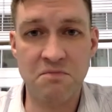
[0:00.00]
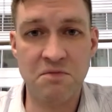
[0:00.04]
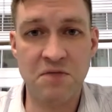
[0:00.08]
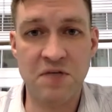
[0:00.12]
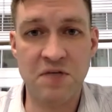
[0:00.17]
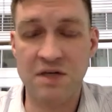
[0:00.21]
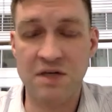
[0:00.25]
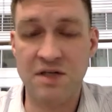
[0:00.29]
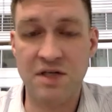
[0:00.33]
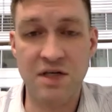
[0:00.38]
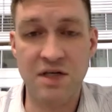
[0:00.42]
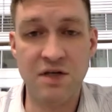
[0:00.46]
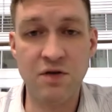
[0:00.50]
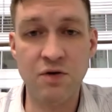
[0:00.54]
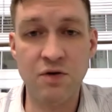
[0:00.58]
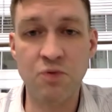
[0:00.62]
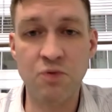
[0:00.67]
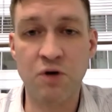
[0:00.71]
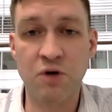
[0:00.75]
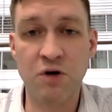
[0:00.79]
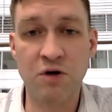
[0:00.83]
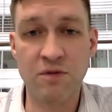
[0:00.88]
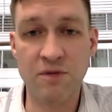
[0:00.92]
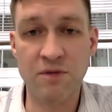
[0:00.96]
continue
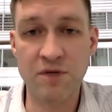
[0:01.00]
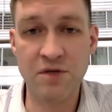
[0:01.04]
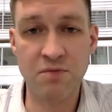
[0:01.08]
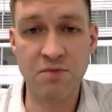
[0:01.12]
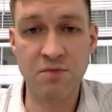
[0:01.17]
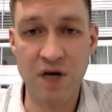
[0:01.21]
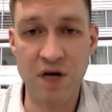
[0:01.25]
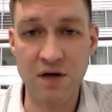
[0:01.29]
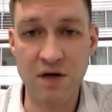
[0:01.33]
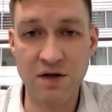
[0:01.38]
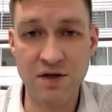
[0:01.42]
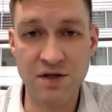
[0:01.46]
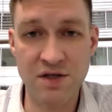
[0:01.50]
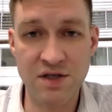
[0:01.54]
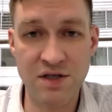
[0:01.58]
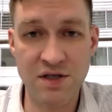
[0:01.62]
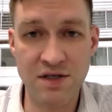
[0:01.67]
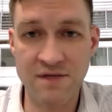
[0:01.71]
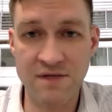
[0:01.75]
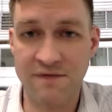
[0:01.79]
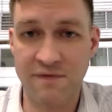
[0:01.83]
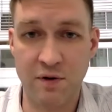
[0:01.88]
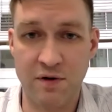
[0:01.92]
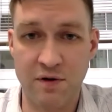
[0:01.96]
prohibition
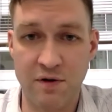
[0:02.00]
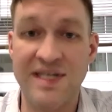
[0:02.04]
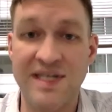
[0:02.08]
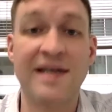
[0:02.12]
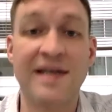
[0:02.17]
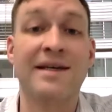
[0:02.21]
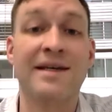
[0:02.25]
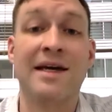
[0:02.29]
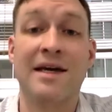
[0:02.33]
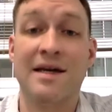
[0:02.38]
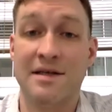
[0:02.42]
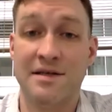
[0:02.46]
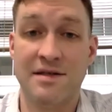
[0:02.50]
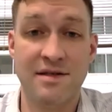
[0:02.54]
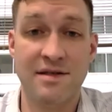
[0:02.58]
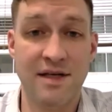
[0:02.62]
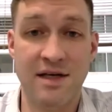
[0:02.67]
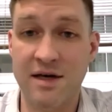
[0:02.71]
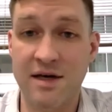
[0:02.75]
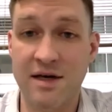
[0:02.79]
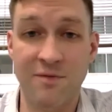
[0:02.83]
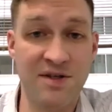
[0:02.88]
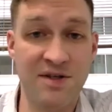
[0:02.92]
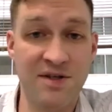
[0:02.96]
policies for decades,
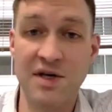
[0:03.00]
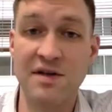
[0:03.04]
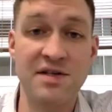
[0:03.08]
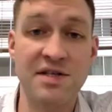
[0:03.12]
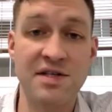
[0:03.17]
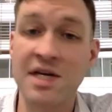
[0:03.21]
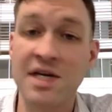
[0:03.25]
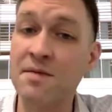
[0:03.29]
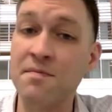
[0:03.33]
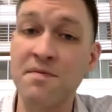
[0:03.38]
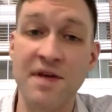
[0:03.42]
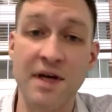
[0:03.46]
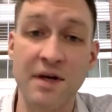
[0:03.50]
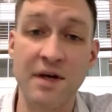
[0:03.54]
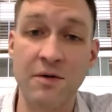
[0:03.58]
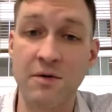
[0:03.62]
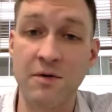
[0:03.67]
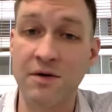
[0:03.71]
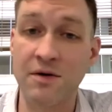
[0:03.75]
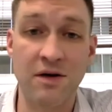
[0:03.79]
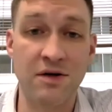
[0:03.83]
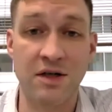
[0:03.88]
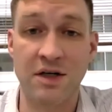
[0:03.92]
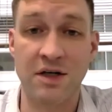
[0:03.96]
and we saw the same thing with
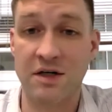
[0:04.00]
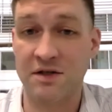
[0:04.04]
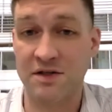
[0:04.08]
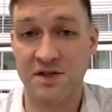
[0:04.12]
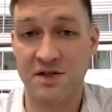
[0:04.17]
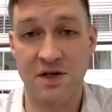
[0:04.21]
alcohol.